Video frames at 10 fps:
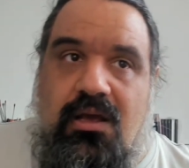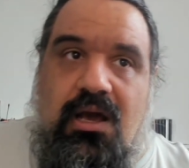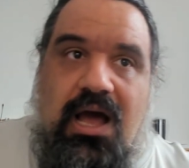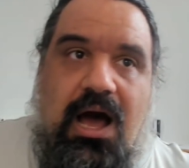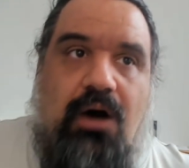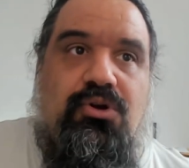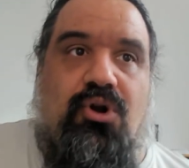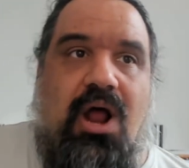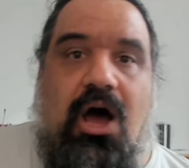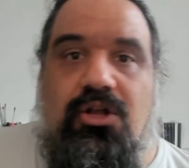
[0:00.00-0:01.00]
how your
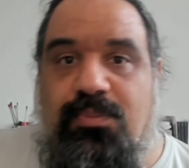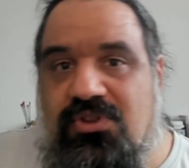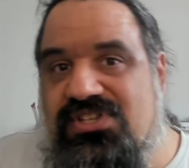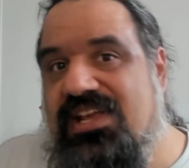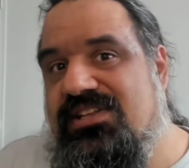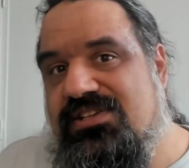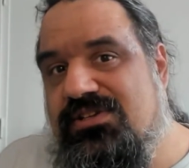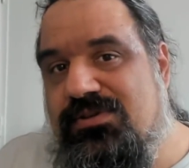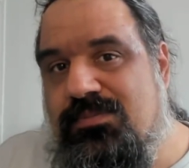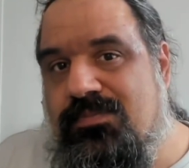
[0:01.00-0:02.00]
output
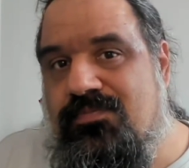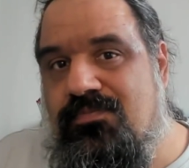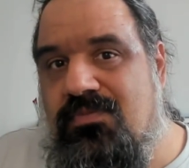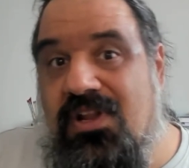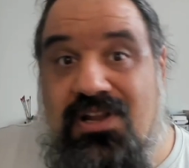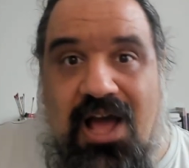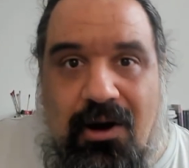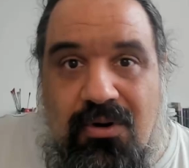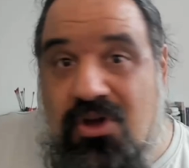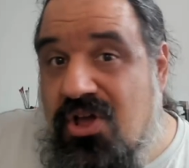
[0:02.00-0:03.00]
changes. Now,